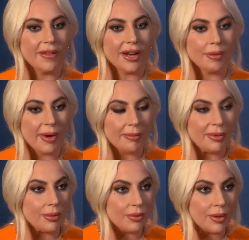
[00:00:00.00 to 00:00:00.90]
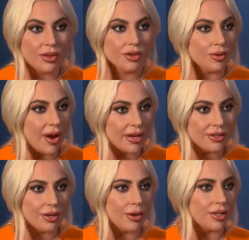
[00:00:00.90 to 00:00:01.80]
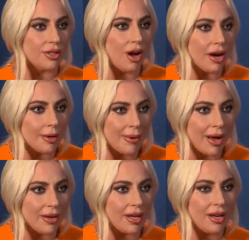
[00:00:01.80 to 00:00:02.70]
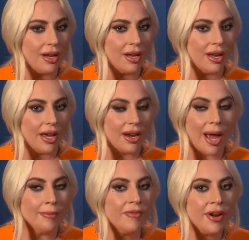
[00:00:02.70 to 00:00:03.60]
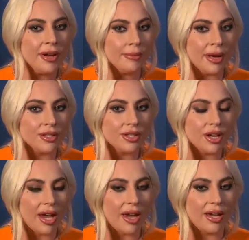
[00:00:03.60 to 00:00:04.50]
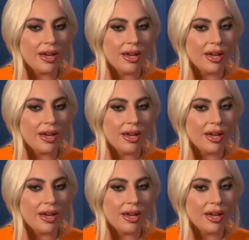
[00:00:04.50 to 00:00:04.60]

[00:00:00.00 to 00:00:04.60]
then I might meet with the director and talk about it. And I'm very much a.